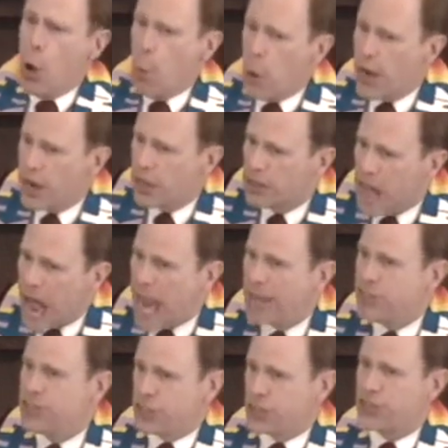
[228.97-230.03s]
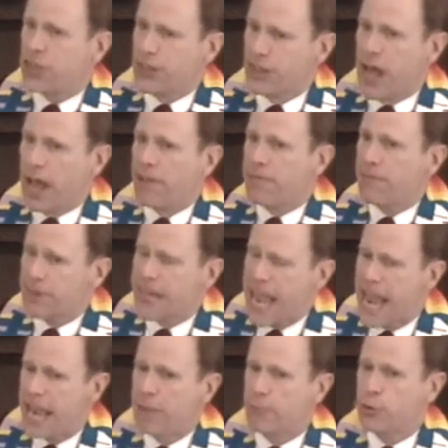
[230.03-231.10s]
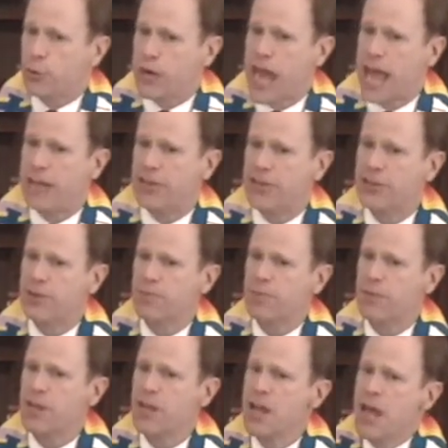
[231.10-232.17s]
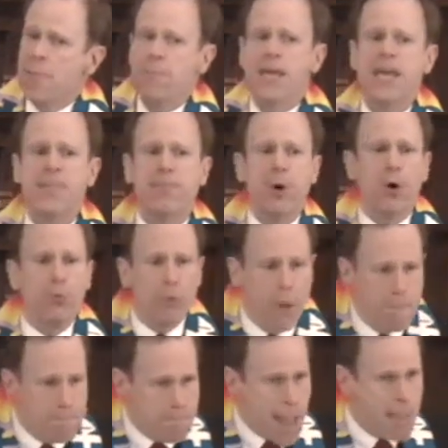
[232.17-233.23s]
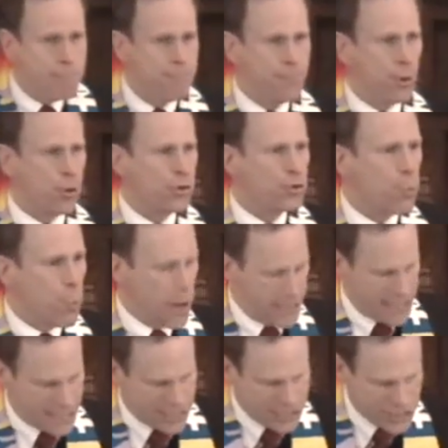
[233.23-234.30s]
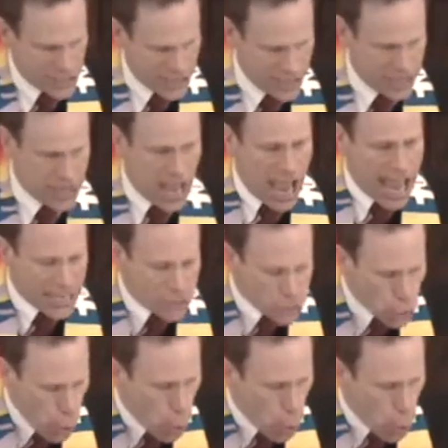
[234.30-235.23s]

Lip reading: When Elijah's life came to an end, people remembered what he did and